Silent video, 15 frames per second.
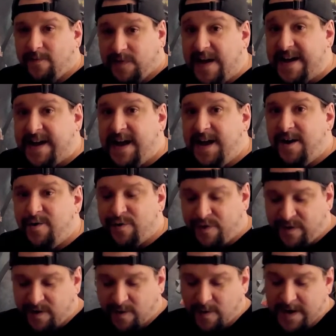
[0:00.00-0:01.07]
like he
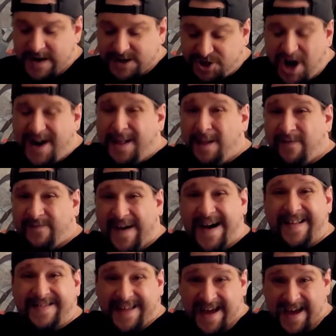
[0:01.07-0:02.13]
used to. John
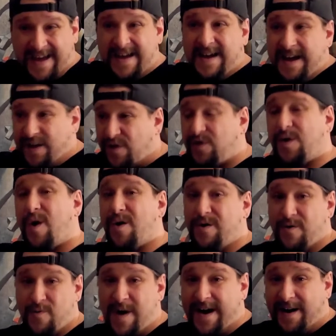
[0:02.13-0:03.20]
Elefante is
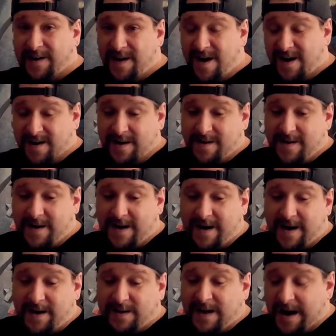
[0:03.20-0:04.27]
starting to write along
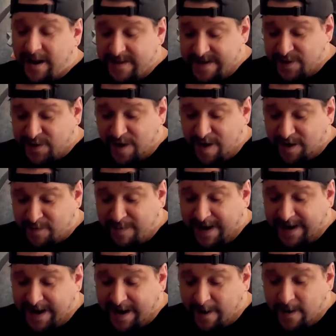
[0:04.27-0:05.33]
a lot of these songs
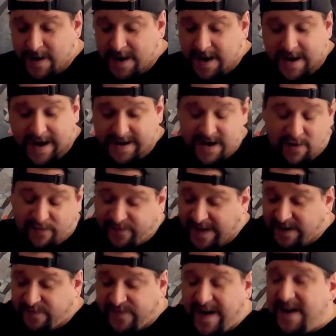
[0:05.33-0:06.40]
by now. And
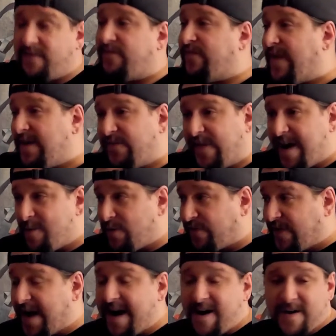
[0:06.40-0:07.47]
Fight Fire with
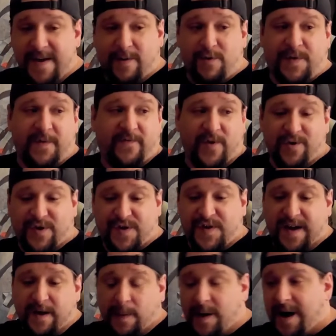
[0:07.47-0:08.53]
Fire, I think, was the first
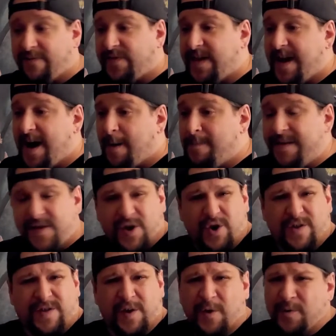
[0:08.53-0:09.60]
single off the album. It's a
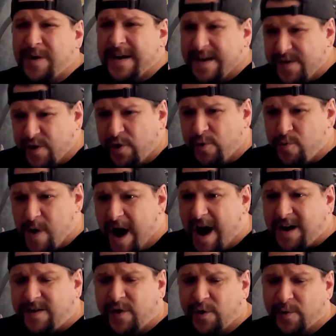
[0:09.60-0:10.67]
good tune. It's a good
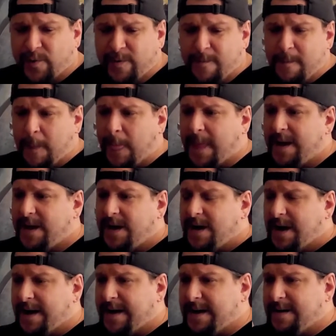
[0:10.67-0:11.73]
rock tune.
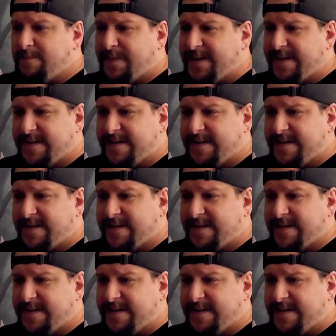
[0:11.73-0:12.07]
But